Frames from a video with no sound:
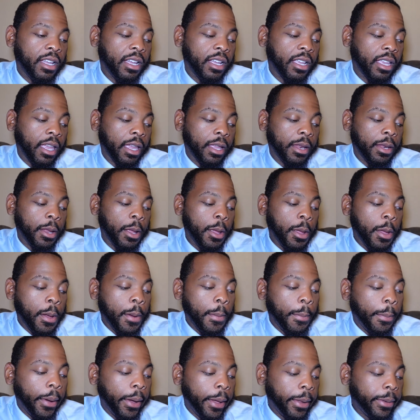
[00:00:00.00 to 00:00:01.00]
Again,
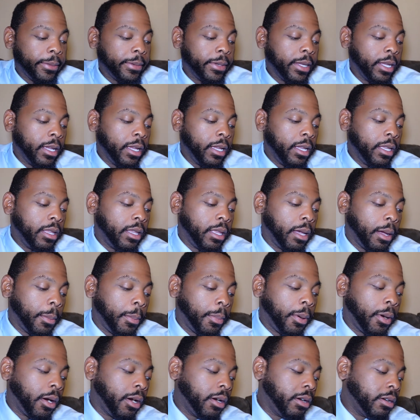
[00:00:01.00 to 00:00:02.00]
but the
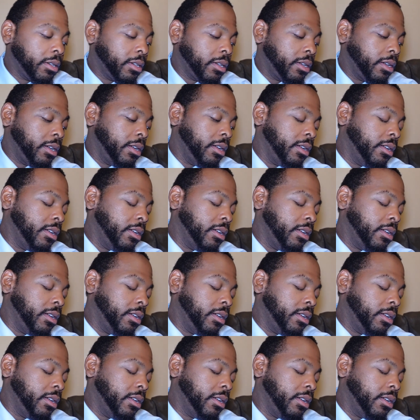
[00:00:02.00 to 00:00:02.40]
part